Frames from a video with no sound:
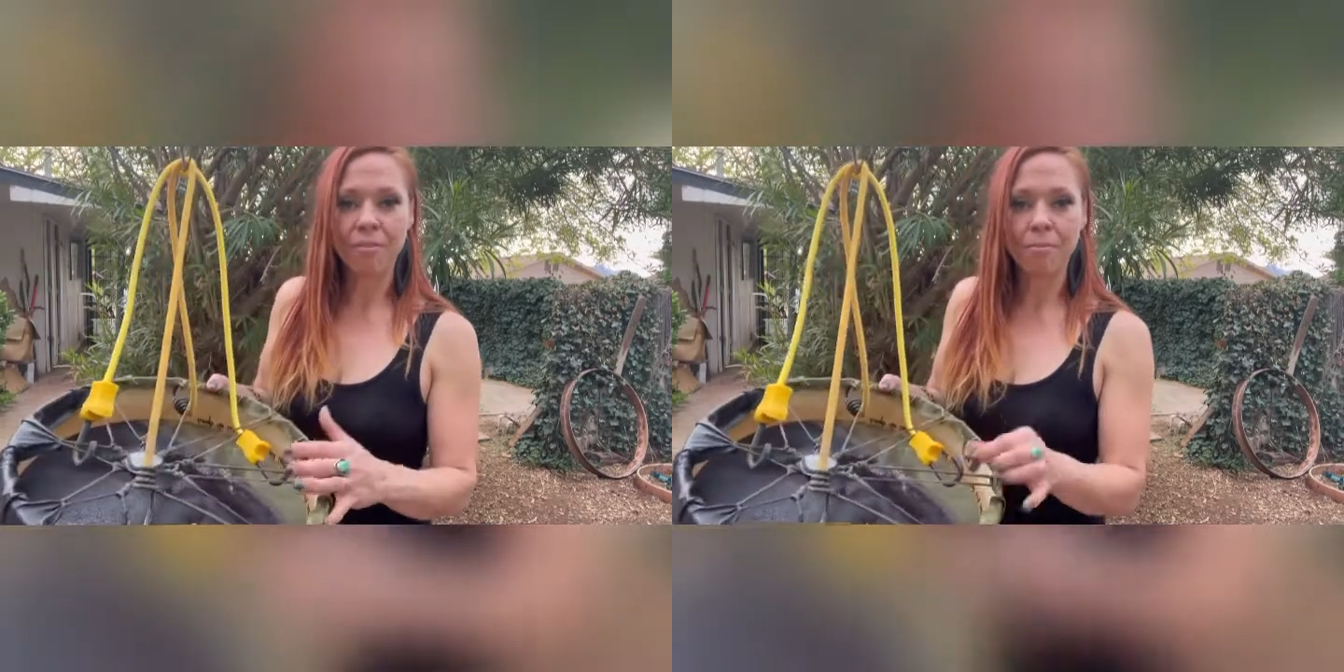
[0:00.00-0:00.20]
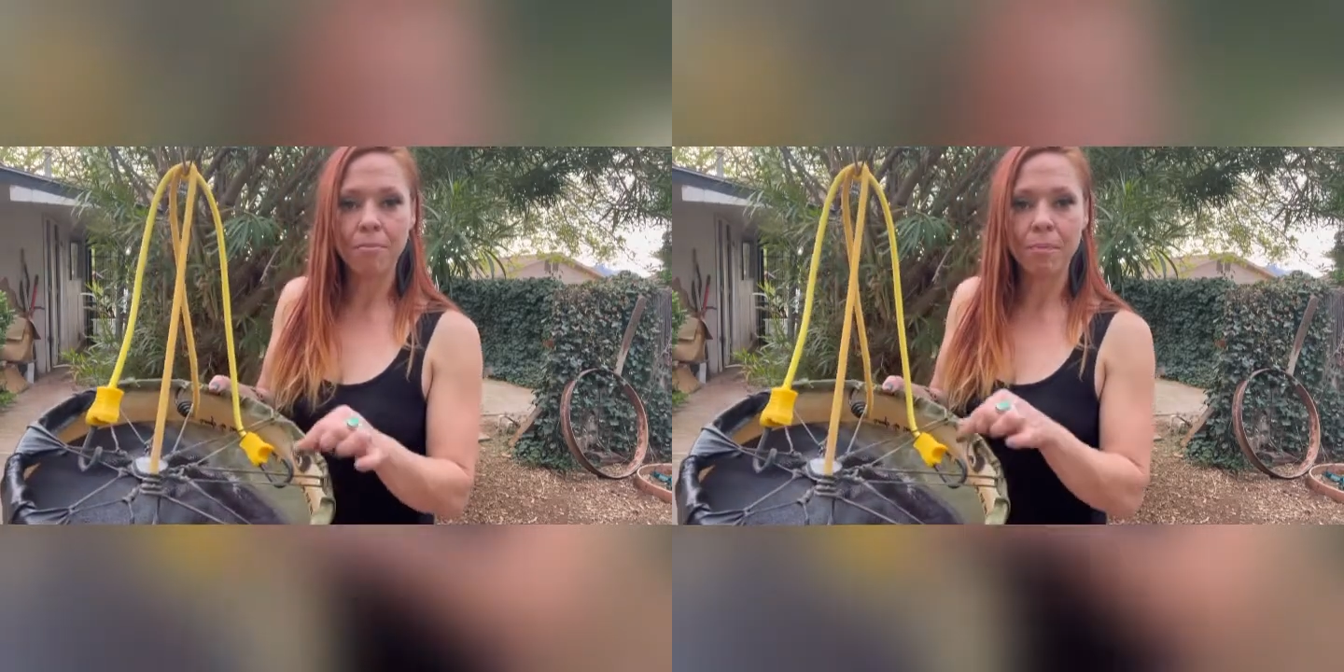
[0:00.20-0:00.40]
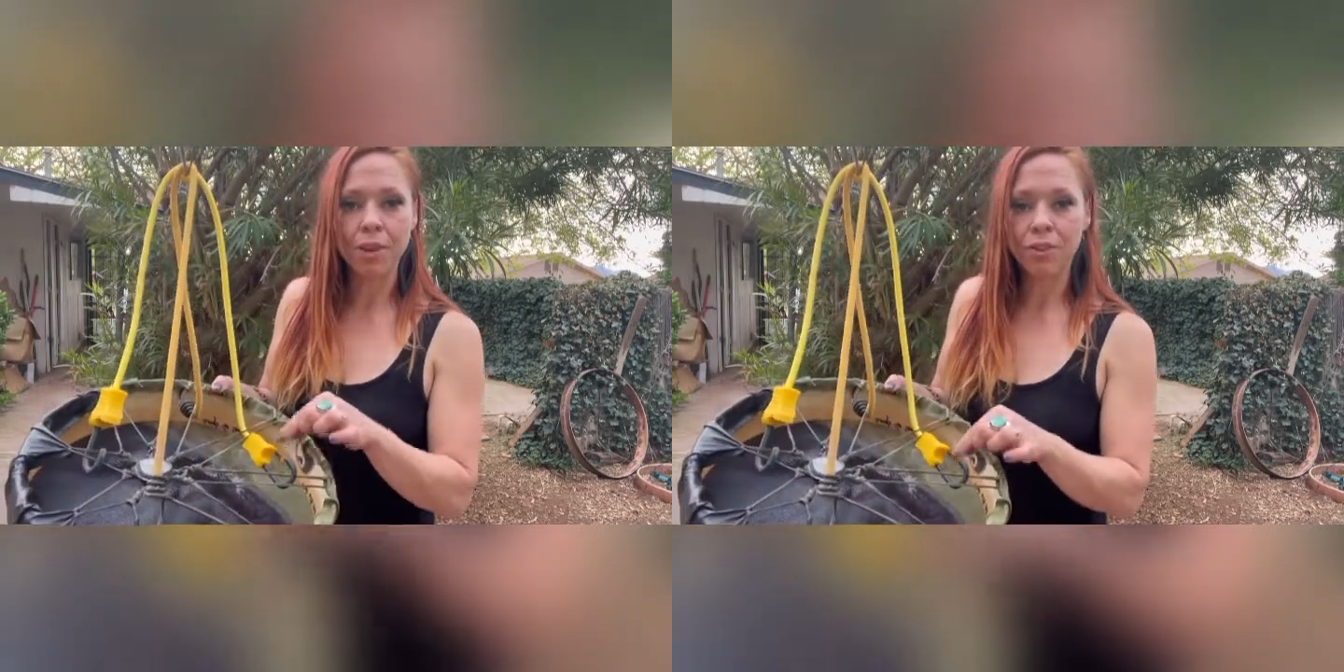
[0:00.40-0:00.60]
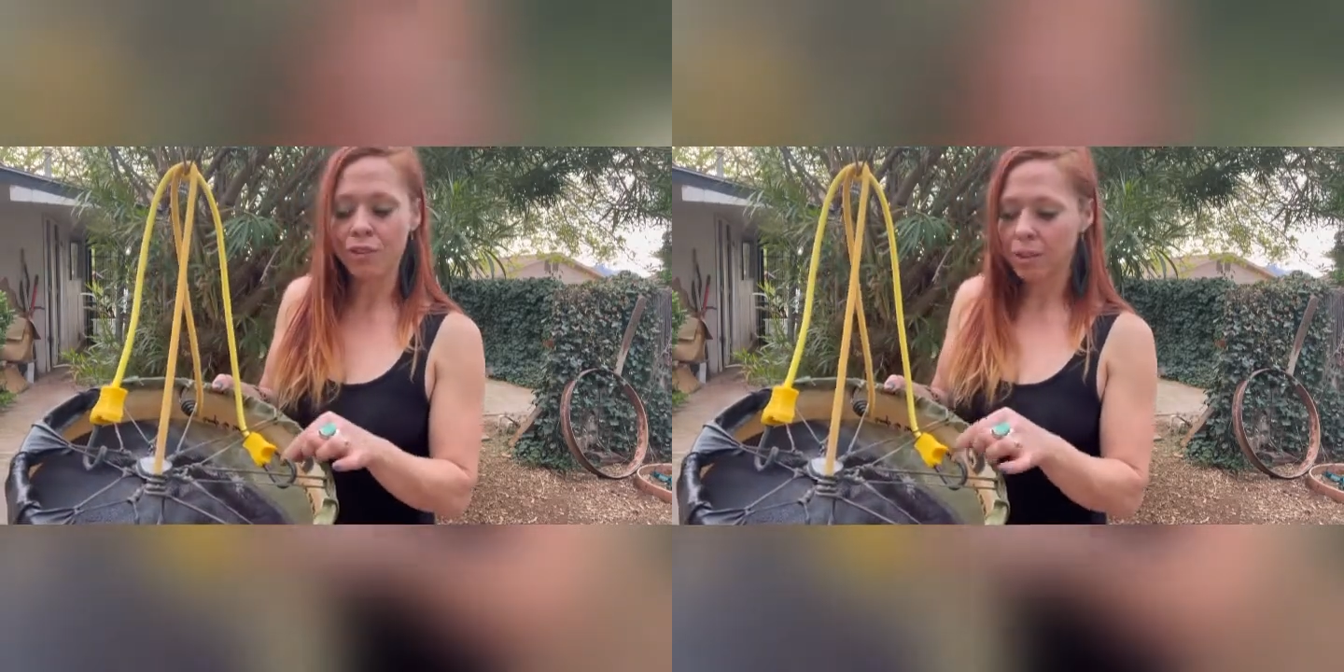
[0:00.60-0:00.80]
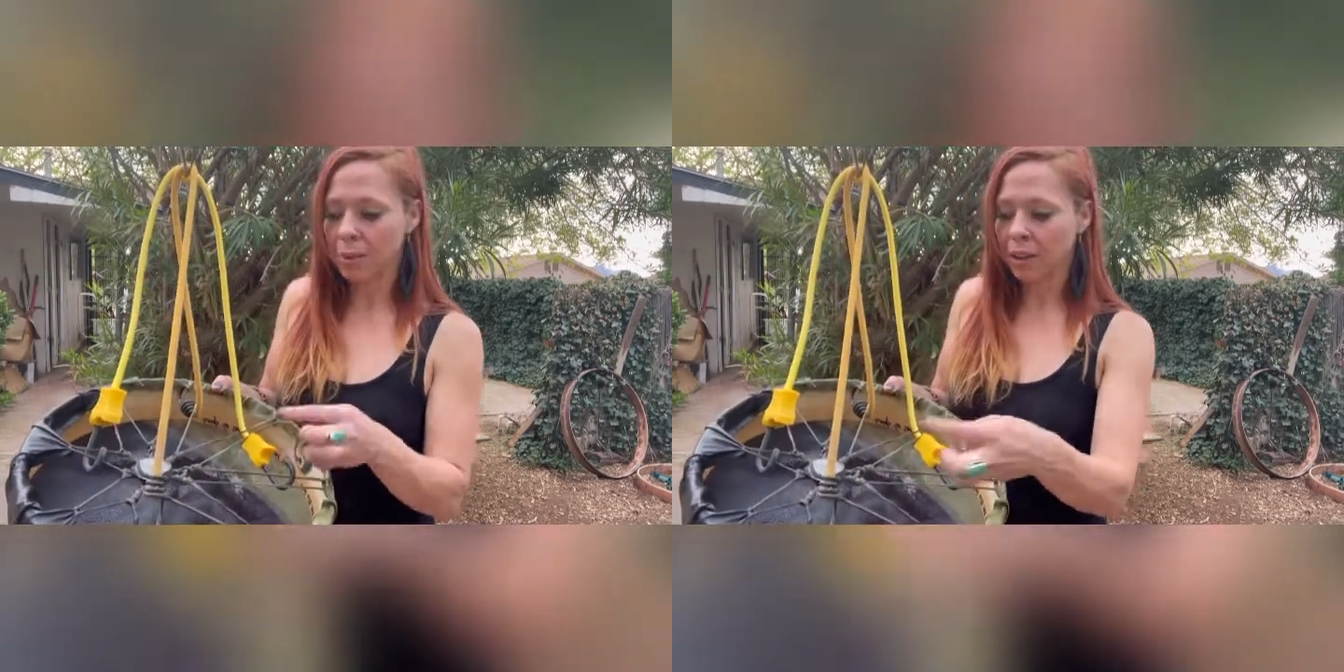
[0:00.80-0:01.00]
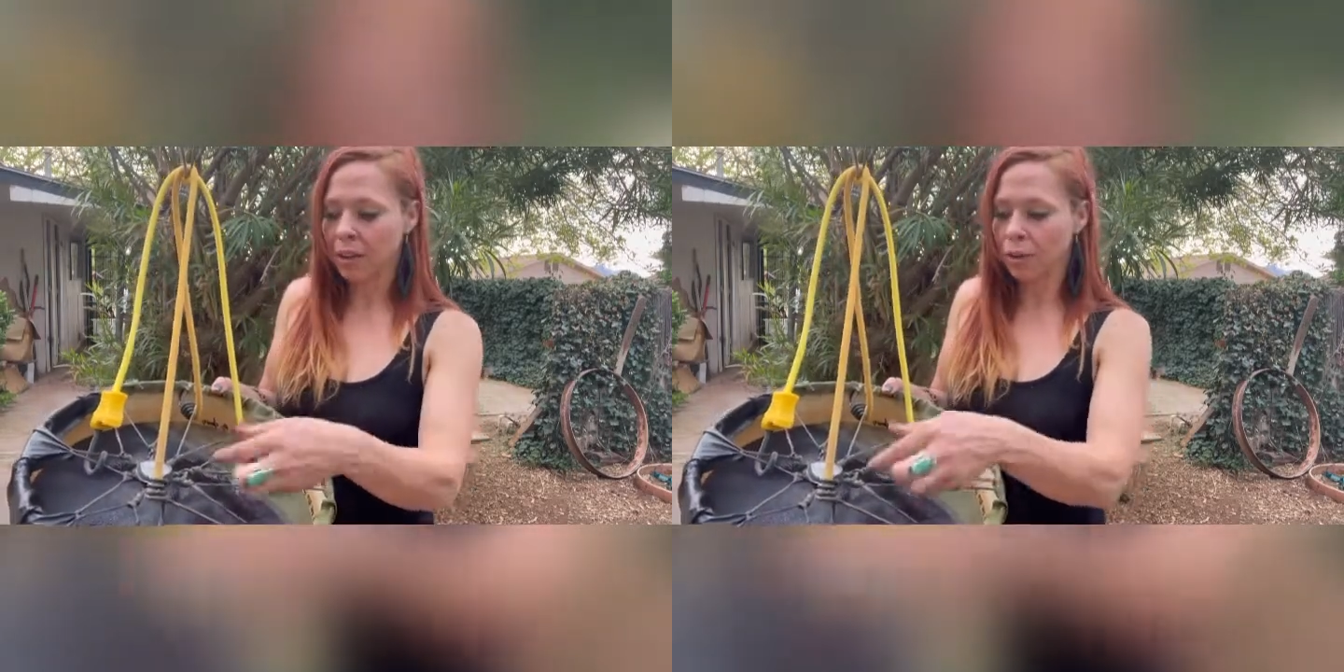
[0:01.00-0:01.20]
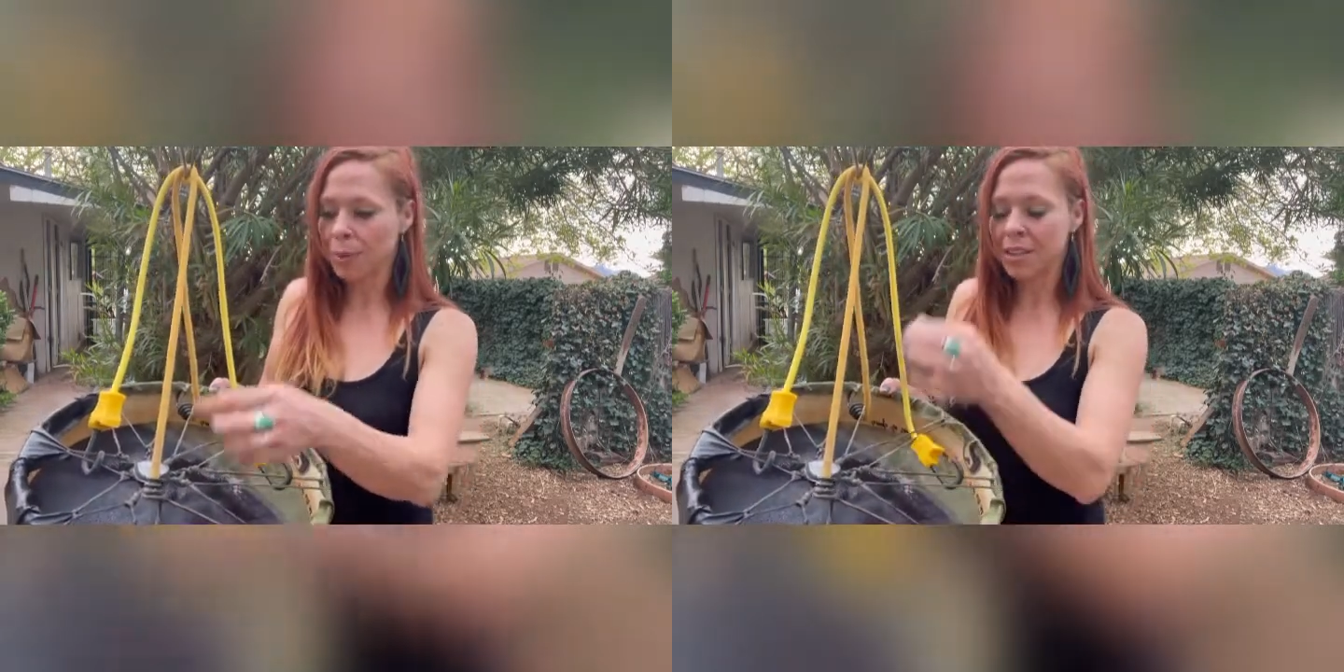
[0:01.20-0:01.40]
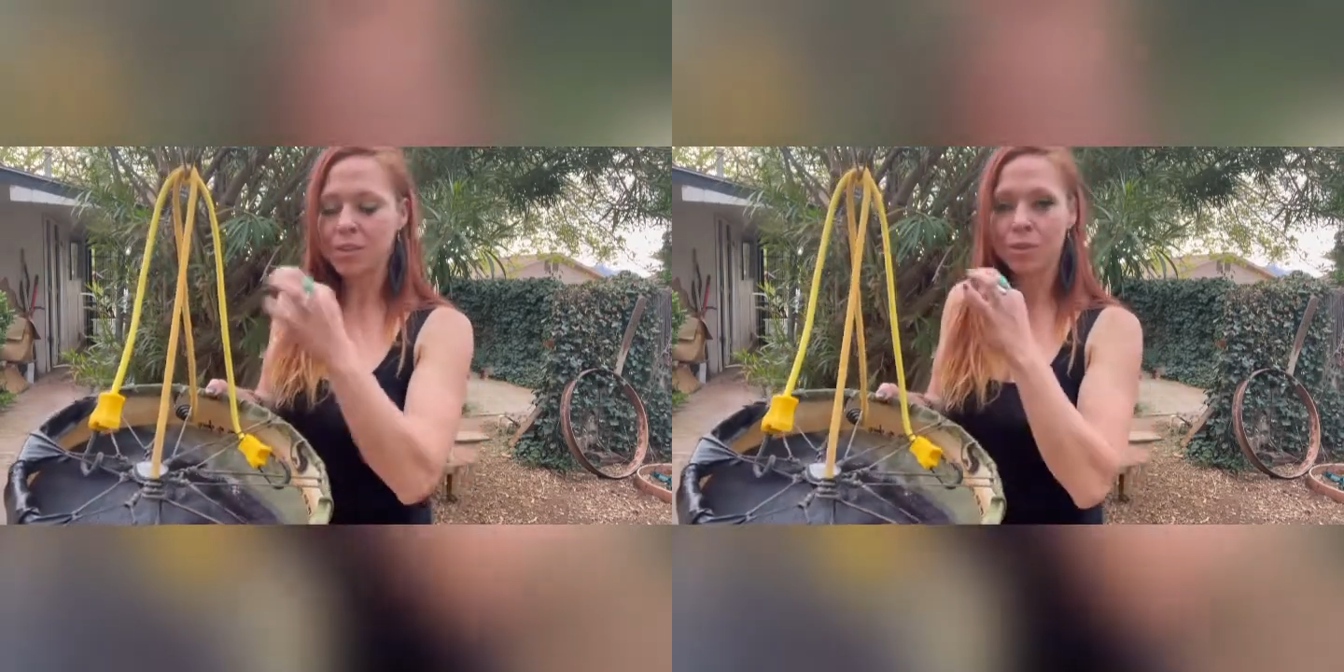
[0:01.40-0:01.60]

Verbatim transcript: maneuvered them a little bit so